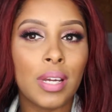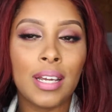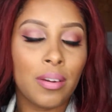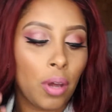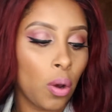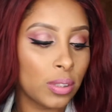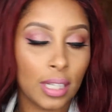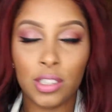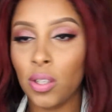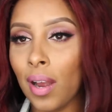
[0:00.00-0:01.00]
it goes
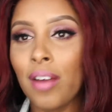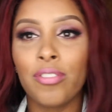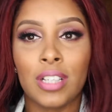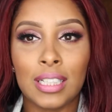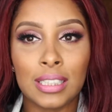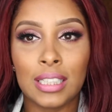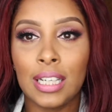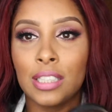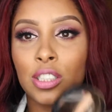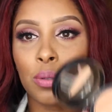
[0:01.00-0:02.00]
on so
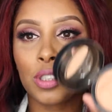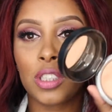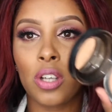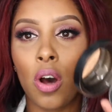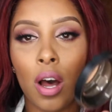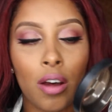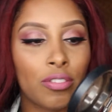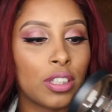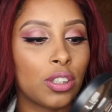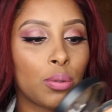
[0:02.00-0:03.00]
effortlessly. It's so
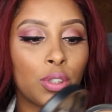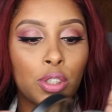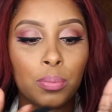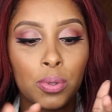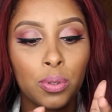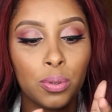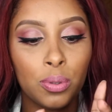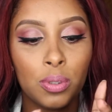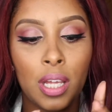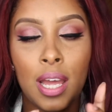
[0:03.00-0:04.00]
soft and so
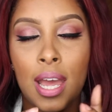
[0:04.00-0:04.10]
smooth.